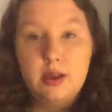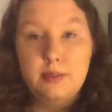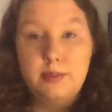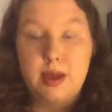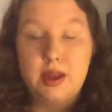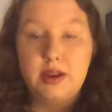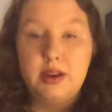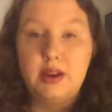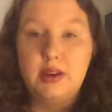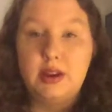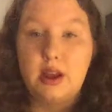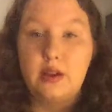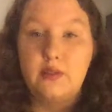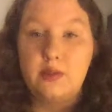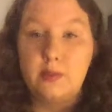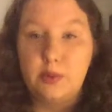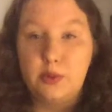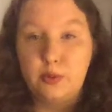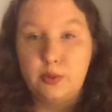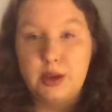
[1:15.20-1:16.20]
bending down
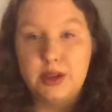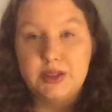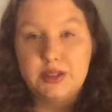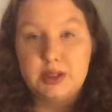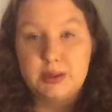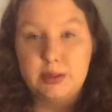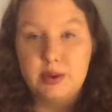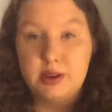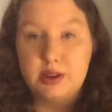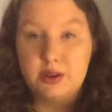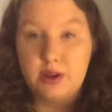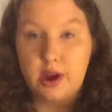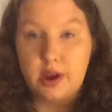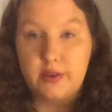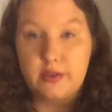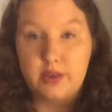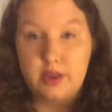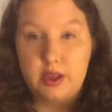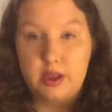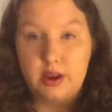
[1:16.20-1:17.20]
from the waist can make a dog
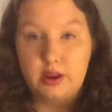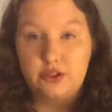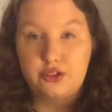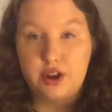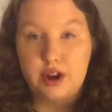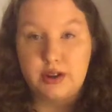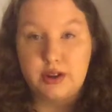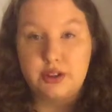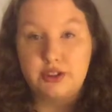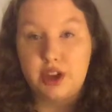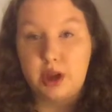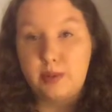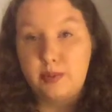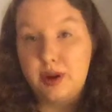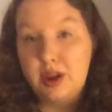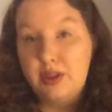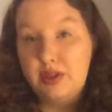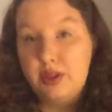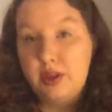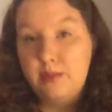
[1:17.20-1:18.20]
feel like you're trying to
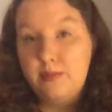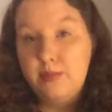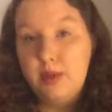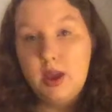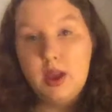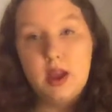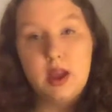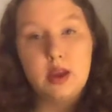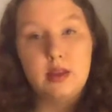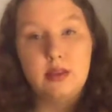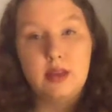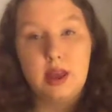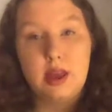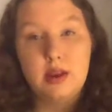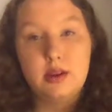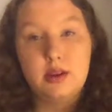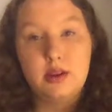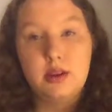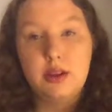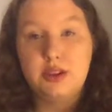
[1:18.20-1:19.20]
dominate them, and
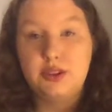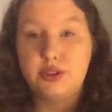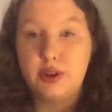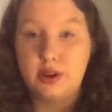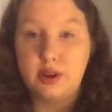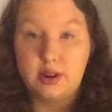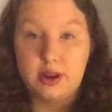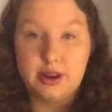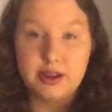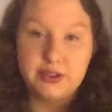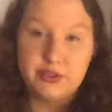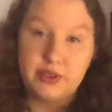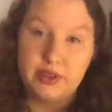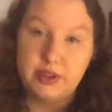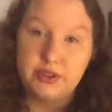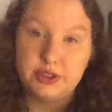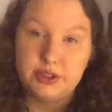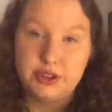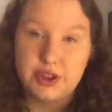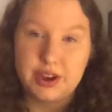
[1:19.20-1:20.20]
that is not a nice feeling
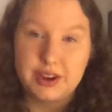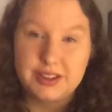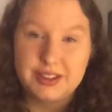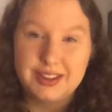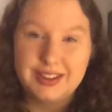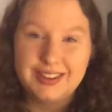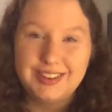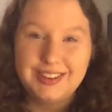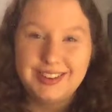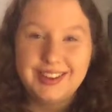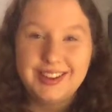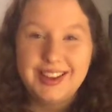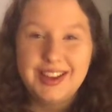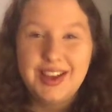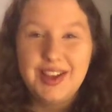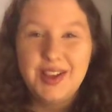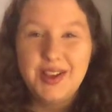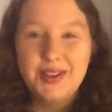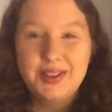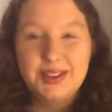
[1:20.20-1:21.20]
to dogs.
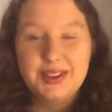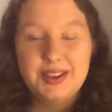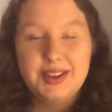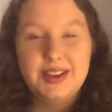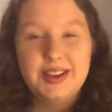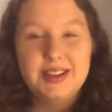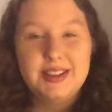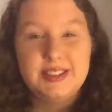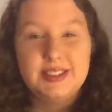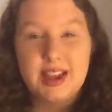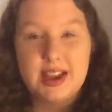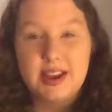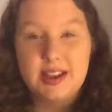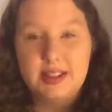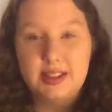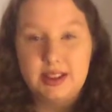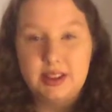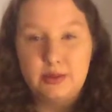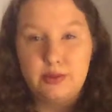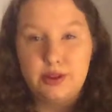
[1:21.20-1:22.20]

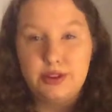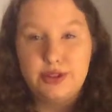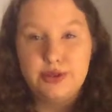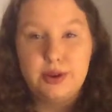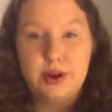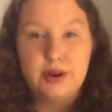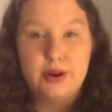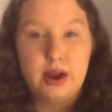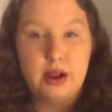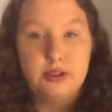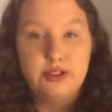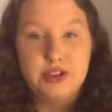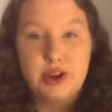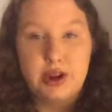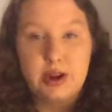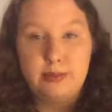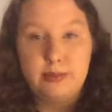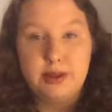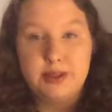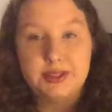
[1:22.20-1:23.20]
Secondly, once you are crouched down
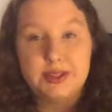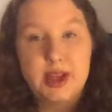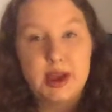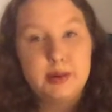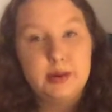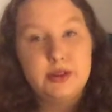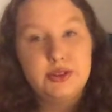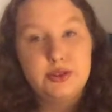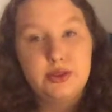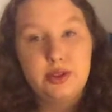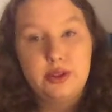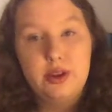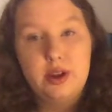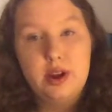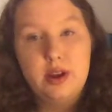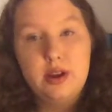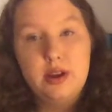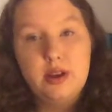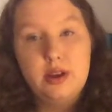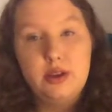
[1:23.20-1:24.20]
and bent sideways toward the
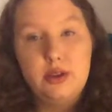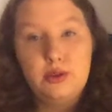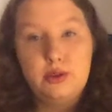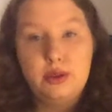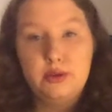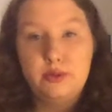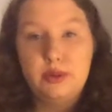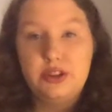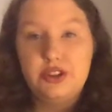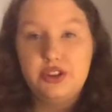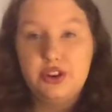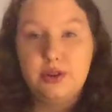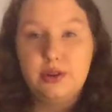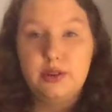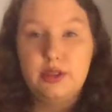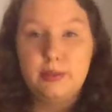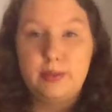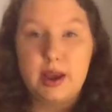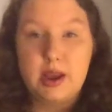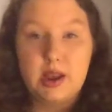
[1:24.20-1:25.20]
dog, you can reach
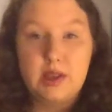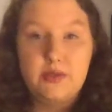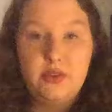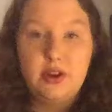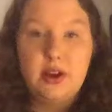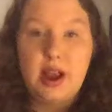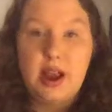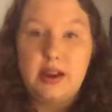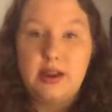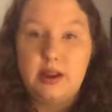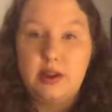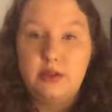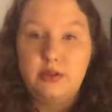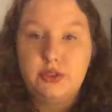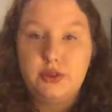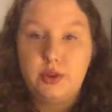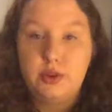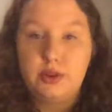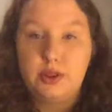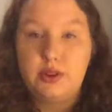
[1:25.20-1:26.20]
the back of your hand out
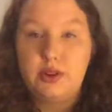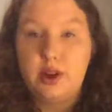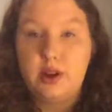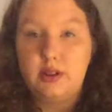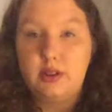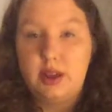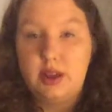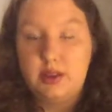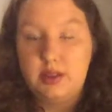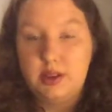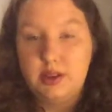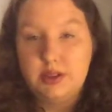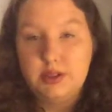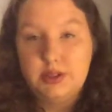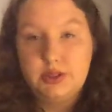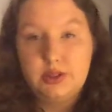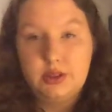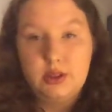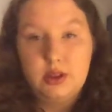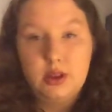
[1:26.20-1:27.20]
toward the dog like
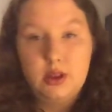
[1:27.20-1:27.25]
this.